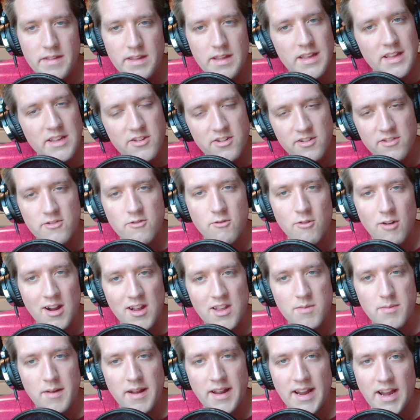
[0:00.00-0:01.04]
it just
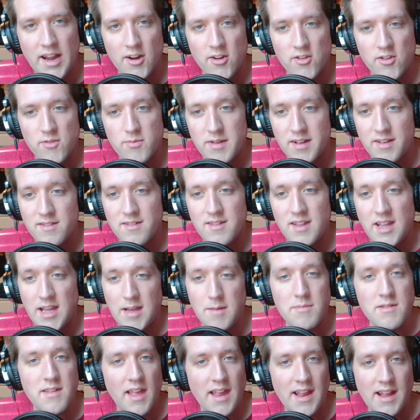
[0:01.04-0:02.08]
grinds my gears, because
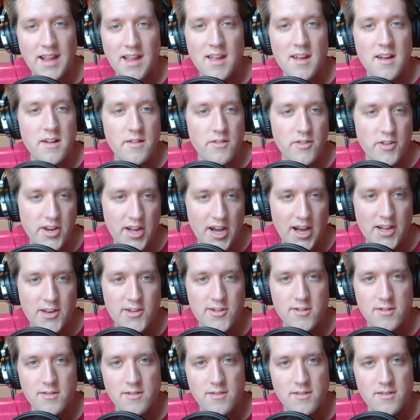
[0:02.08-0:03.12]
teams like the
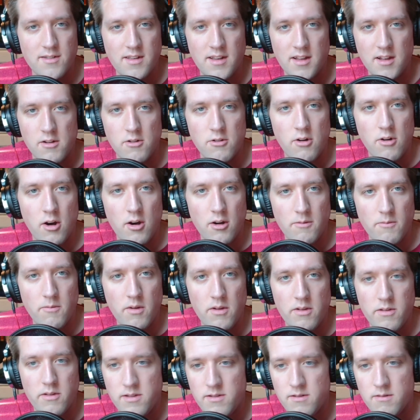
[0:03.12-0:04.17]
Dodgers,
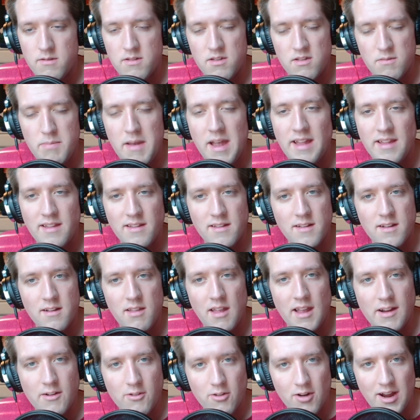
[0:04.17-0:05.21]
spend
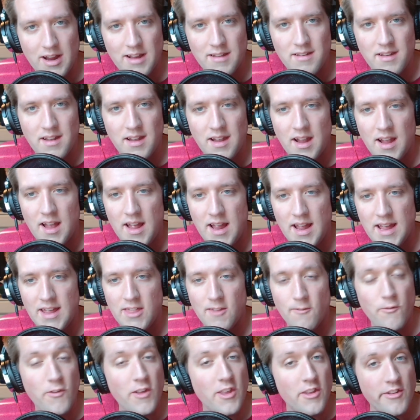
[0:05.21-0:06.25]
like crazy, and
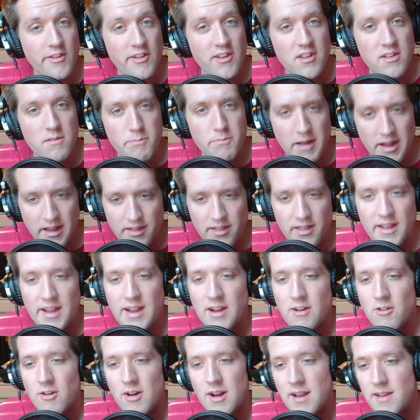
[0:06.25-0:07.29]
the Phillies spend
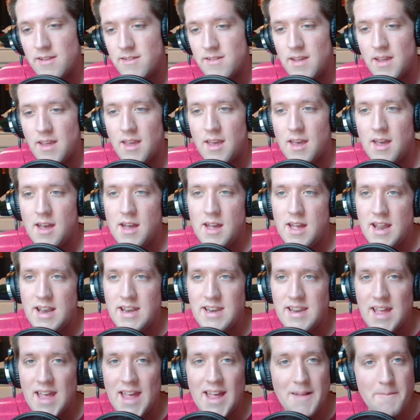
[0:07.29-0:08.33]
like crazy,
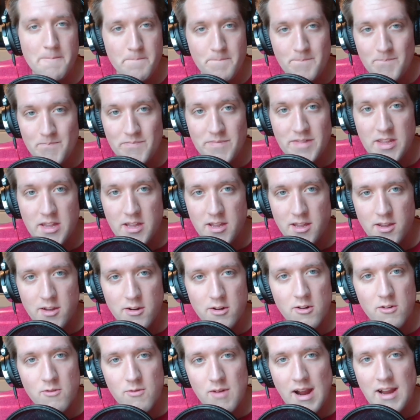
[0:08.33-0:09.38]
and yet
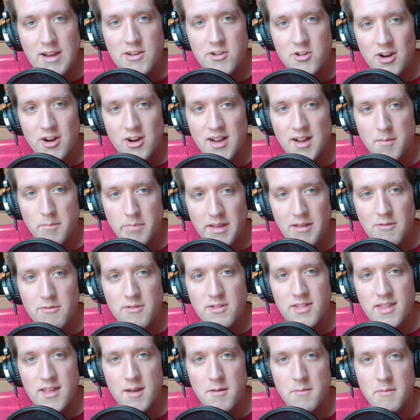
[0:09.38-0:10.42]
you're right trying to compete
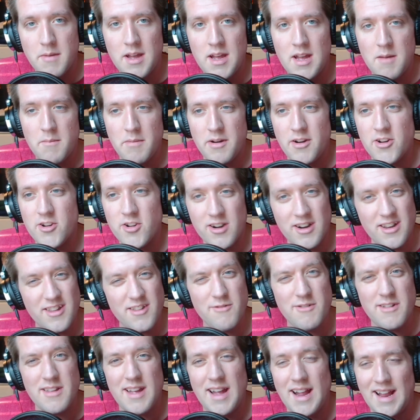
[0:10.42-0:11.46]
with them, but you're trying to
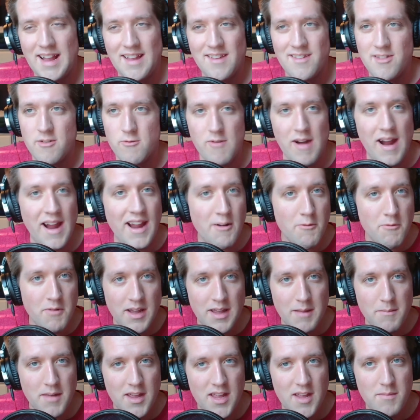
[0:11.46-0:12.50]
do it, I guess, the right
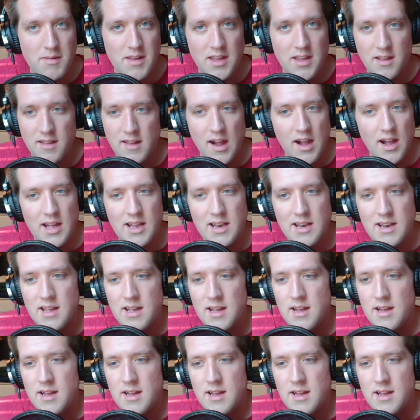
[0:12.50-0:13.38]
way maybe, and not